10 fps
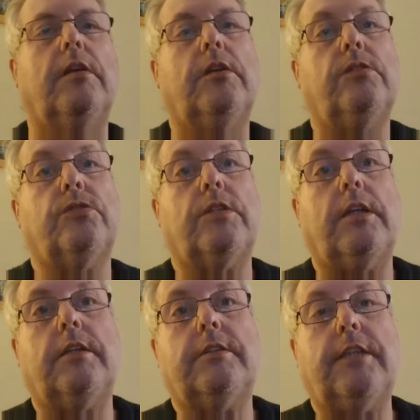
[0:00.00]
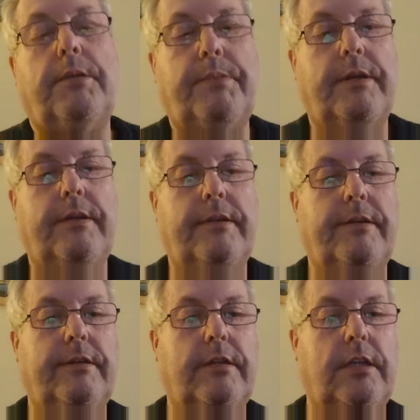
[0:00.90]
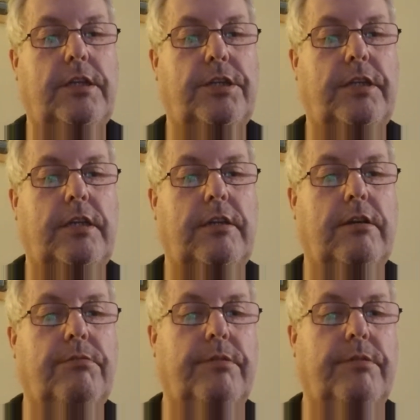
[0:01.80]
Just a little tip in case you didn't know.